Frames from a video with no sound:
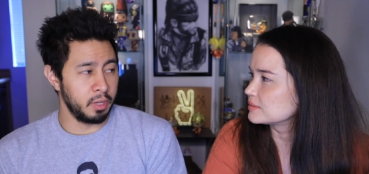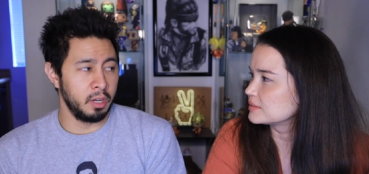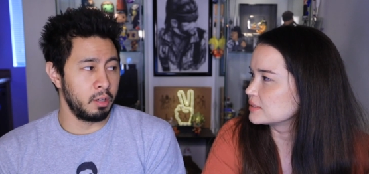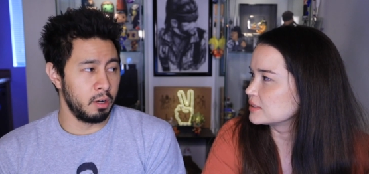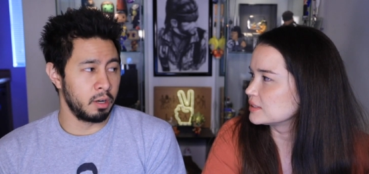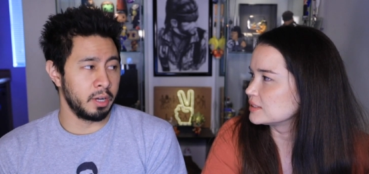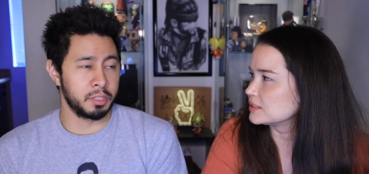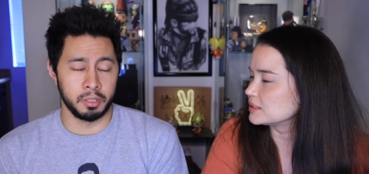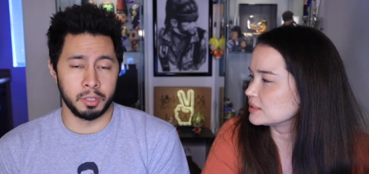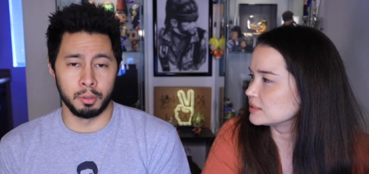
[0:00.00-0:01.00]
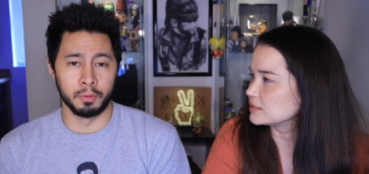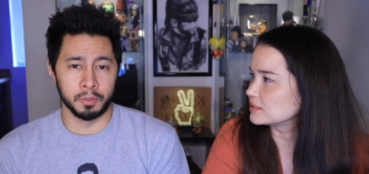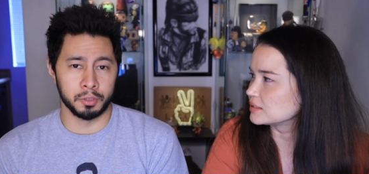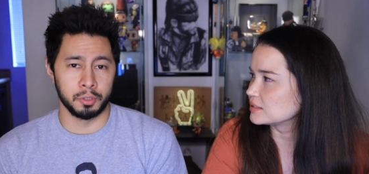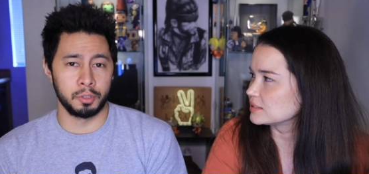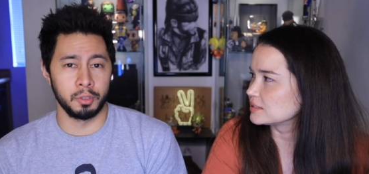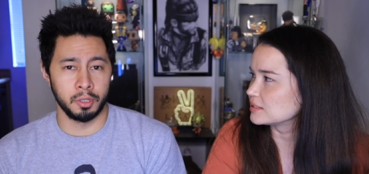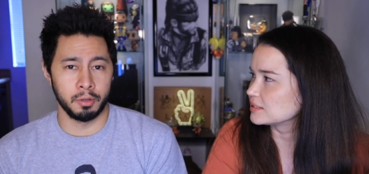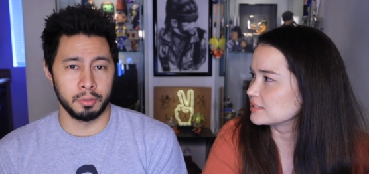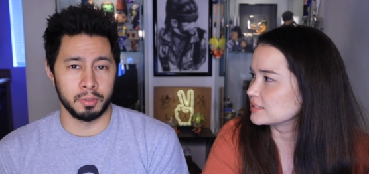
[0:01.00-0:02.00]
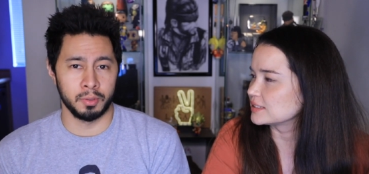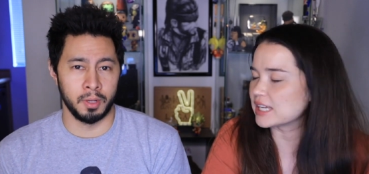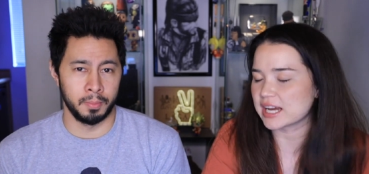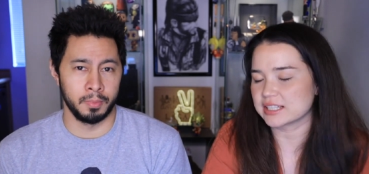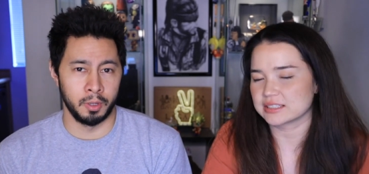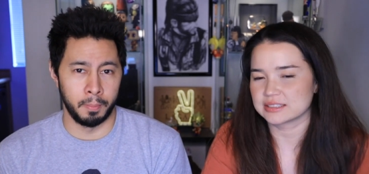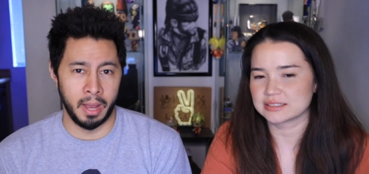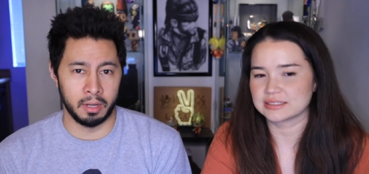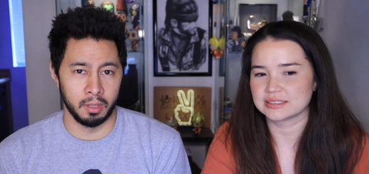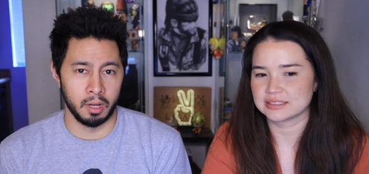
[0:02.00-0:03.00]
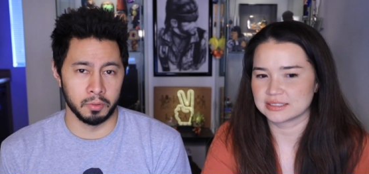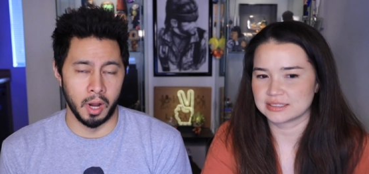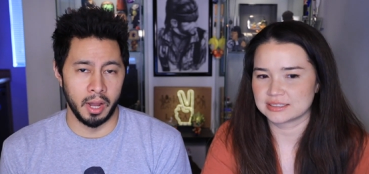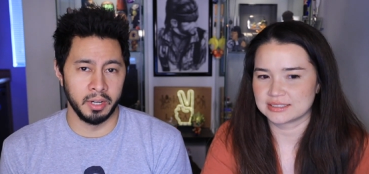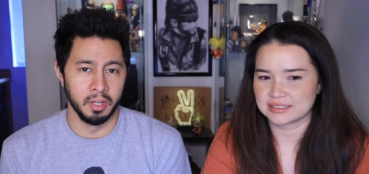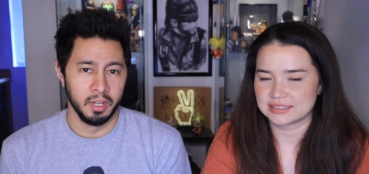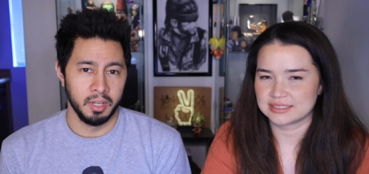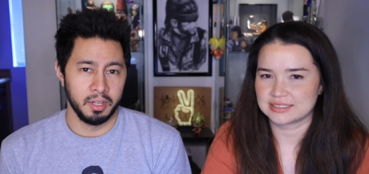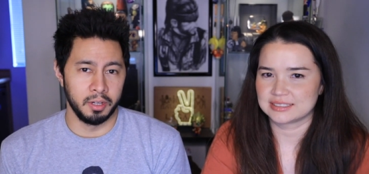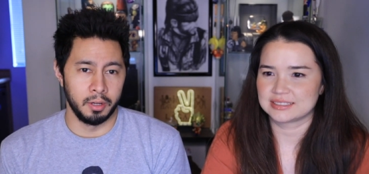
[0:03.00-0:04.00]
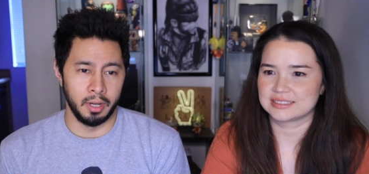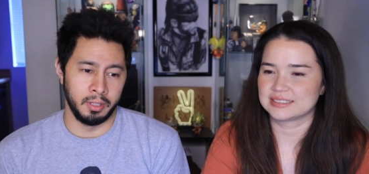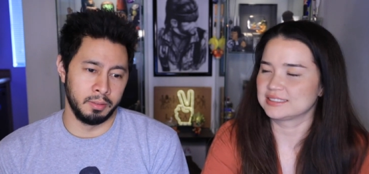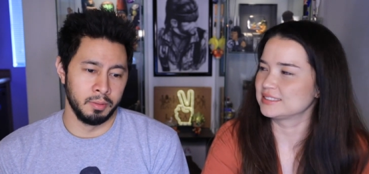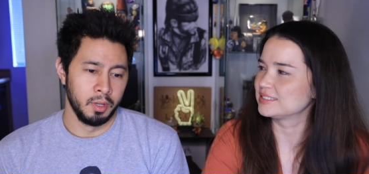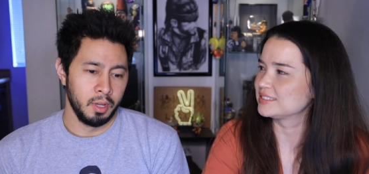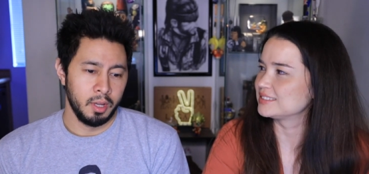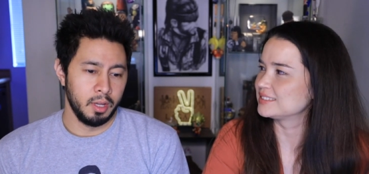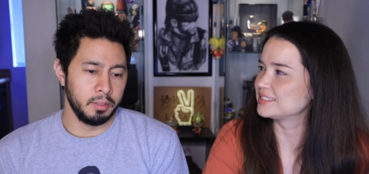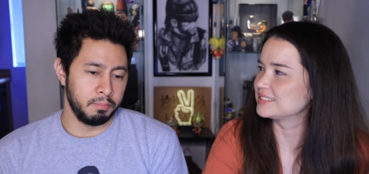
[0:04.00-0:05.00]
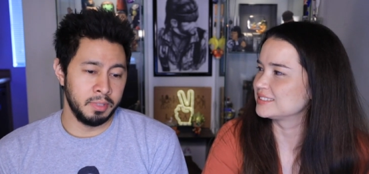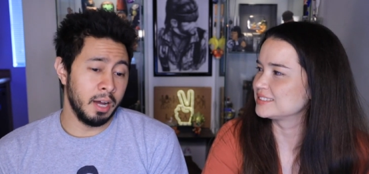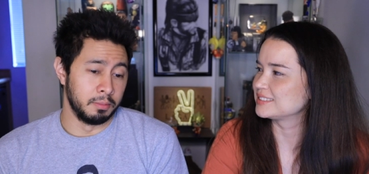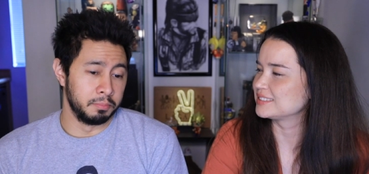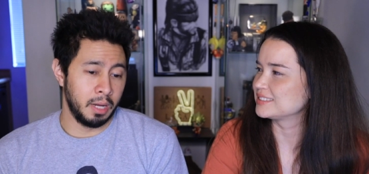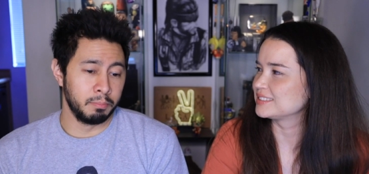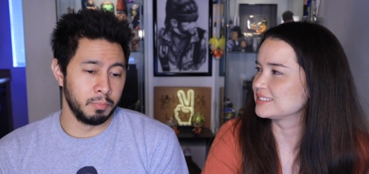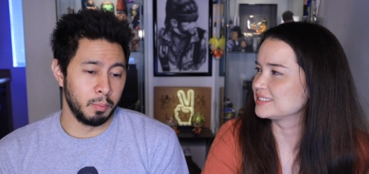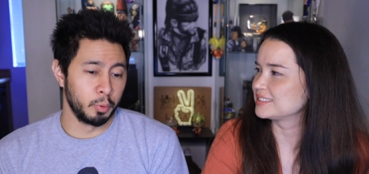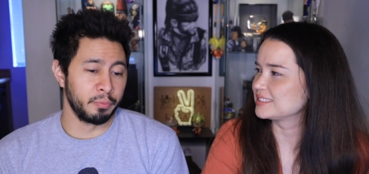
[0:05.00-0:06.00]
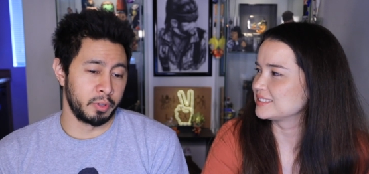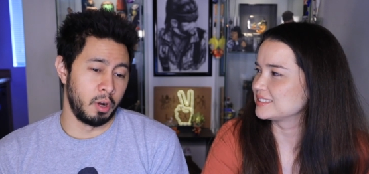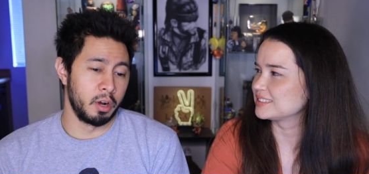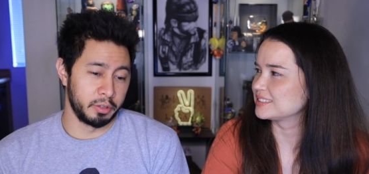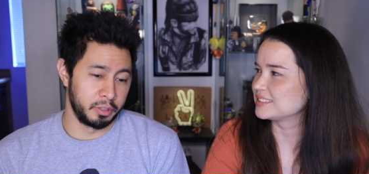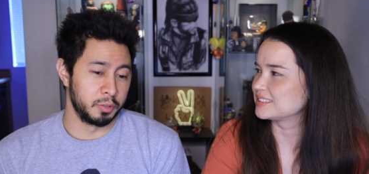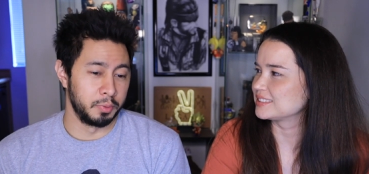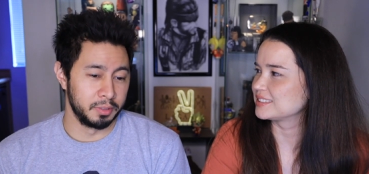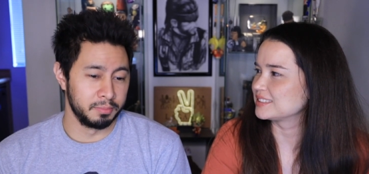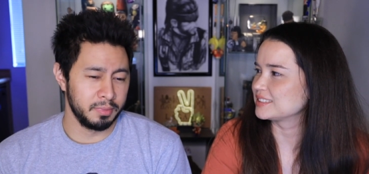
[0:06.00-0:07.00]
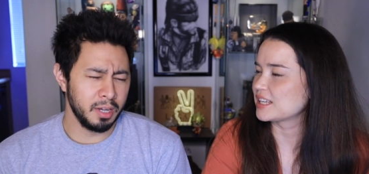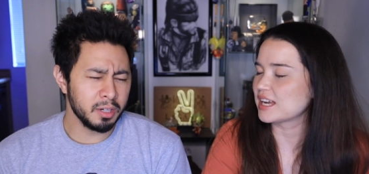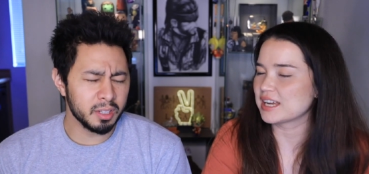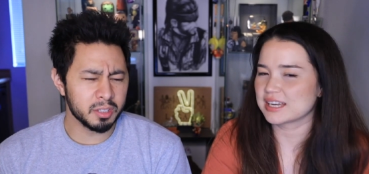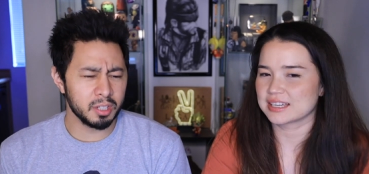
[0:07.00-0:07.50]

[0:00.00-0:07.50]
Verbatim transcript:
Speaker 1: of King Kong because of the Universal Studios, uh, yeah. you know, backlot ride, you know, and yeah, I'm, I'm rooting for Kong on this one. I don't know.